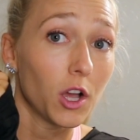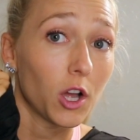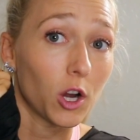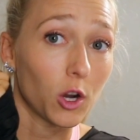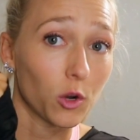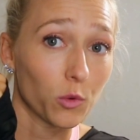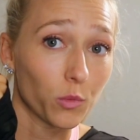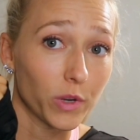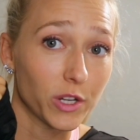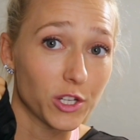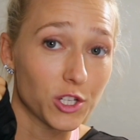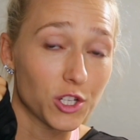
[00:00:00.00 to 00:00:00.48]

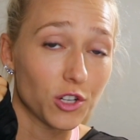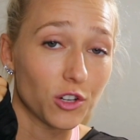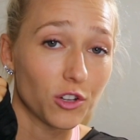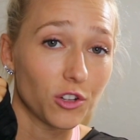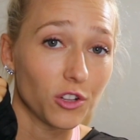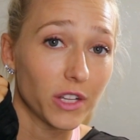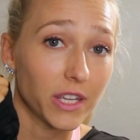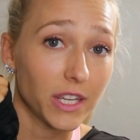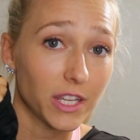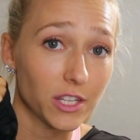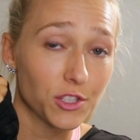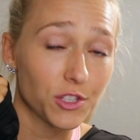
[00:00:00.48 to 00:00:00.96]

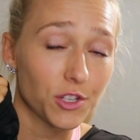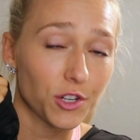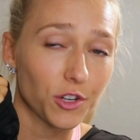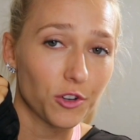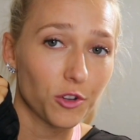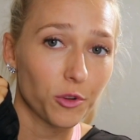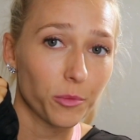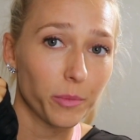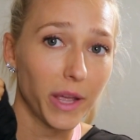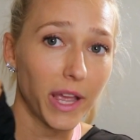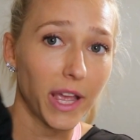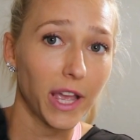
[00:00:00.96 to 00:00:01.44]
original
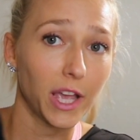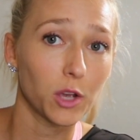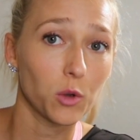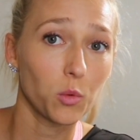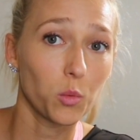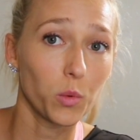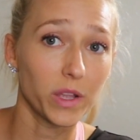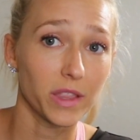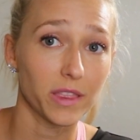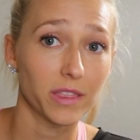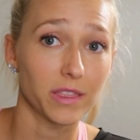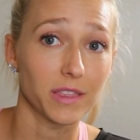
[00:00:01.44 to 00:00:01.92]
internal bag
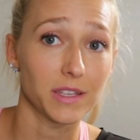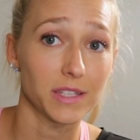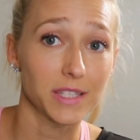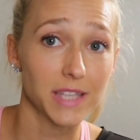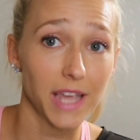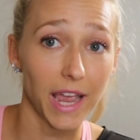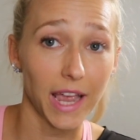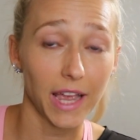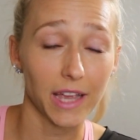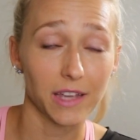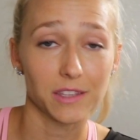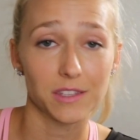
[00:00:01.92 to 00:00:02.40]
with the
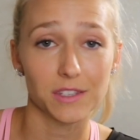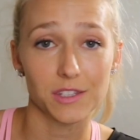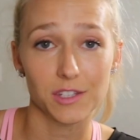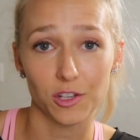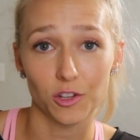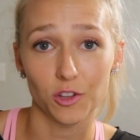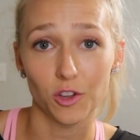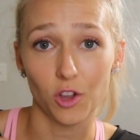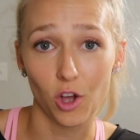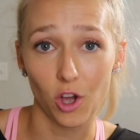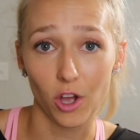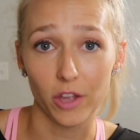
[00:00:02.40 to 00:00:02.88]
tag
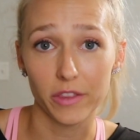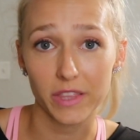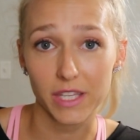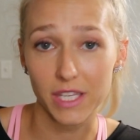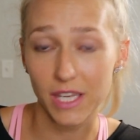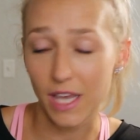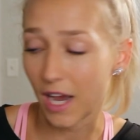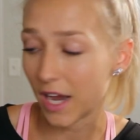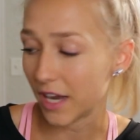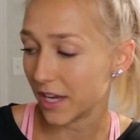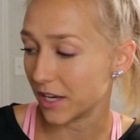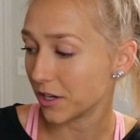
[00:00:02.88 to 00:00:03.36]
still on
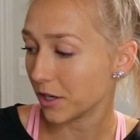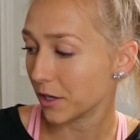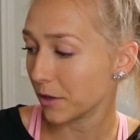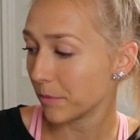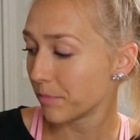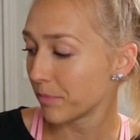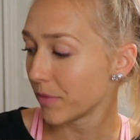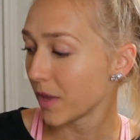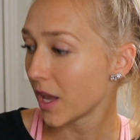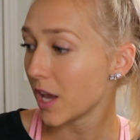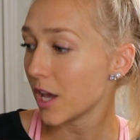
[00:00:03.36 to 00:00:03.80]
the item.